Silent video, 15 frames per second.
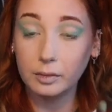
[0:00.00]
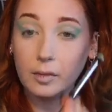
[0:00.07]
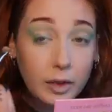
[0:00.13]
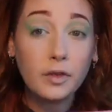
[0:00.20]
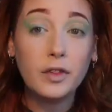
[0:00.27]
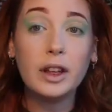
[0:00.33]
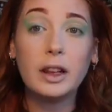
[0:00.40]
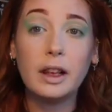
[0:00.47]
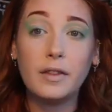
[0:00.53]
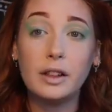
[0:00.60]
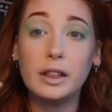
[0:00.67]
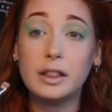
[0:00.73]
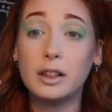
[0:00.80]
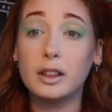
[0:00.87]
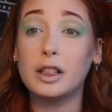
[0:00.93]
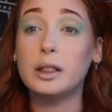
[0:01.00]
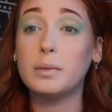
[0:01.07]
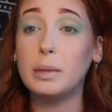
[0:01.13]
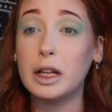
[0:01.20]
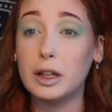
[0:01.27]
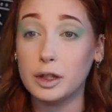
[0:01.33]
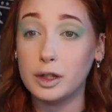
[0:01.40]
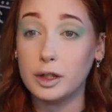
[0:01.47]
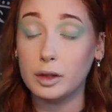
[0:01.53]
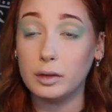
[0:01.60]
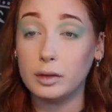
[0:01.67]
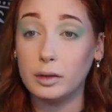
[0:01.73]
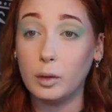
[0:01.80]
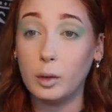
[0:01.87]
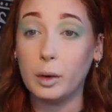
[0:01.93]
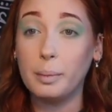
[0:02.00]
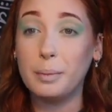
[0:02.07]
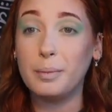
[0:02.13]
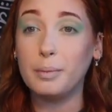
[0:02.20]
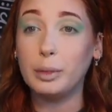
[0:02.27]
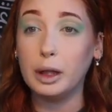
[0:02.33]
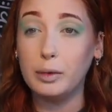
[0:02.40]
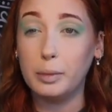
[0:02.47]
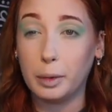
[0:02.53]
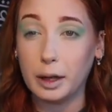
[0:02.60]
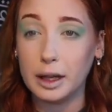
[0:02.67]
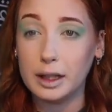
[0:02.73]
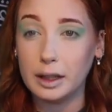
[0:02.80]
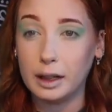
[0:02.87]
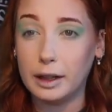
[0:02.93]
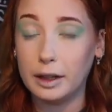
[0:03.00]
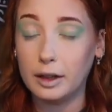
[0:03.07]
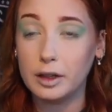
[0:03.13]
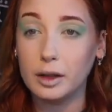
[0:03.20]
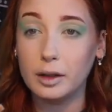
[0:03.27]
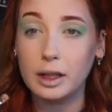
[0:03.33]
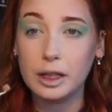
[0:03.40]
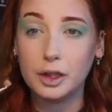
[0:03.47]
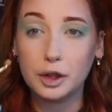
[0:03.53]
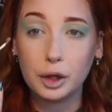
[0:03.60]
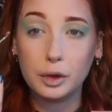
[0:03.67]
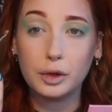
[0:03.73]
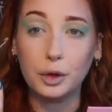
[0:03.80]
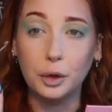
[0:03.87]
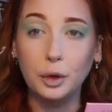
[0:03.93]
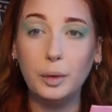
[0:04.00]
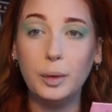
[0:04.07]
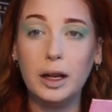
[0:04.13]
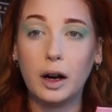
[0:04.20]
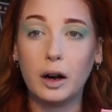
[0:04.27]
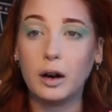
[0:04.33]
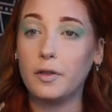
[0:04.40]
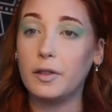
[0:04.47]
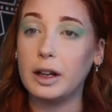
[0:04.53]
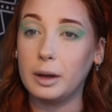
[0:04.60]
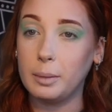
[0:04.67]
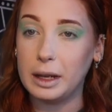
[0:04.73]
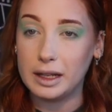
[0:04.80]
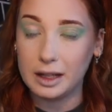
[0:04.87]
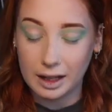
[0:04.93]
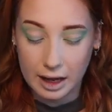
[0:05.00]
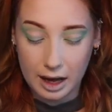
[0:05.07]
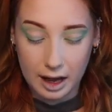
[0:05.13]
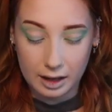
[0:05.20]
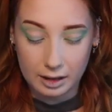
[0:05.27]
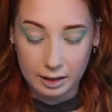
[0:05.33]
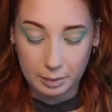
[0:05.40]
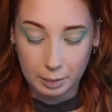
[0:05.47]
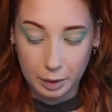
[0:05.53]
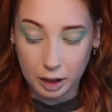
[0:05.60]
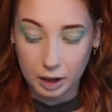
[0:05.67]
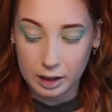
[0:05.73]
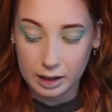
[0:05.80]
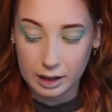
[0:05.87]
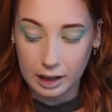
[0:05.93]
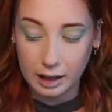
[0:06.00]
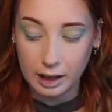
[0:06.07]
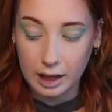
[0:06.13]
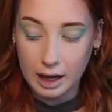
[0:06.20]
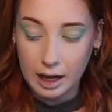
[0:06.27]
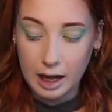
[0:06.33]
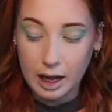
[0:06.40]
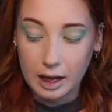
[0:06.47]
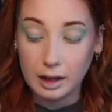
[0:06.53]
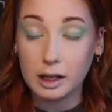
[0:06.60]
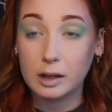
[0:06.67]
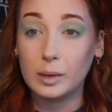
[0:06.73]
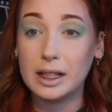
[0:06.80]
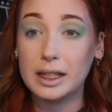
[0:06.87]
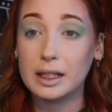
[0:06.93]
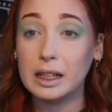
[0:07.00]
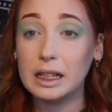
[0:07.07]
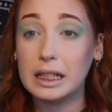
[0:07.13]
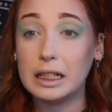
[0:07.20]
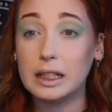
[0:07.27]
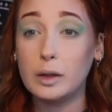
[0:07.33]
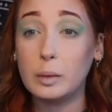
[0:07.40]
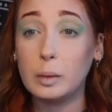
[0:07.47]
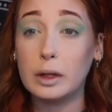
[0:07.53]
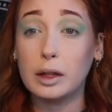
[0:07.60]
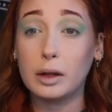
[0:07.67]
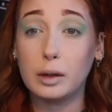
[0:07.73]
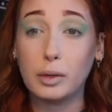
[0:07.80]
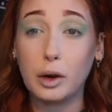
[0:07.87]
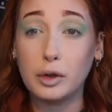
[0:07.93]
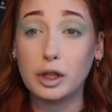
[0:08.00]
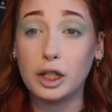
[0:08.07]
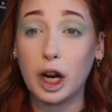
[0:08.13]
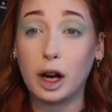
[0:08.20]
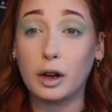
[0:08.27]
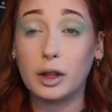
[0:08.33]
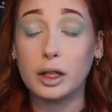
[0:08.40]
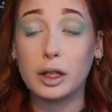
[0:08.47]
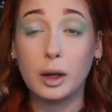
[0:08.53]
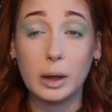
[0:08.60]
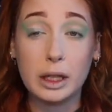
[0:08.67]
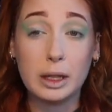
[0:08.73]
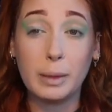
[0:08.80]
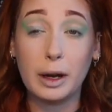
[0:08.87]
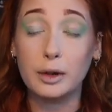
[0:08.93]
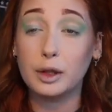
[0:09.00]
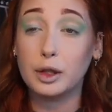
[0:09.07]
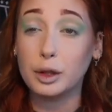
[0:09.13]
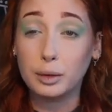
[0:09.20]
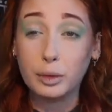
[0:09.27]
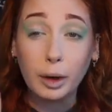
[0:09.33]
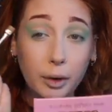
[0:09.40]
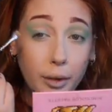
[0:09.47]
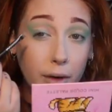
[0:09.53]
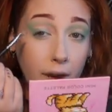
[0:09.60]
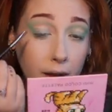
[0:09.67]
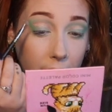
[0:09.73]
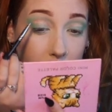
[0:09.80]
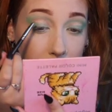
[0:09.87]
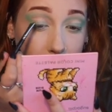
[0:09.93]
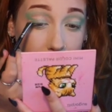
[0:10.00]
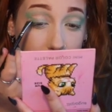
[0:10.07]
The fifth level is our spiritual or blueprint layer. So this shows who we are fundamentally as a person. This one is connected with the throat chakra, so it's about truth and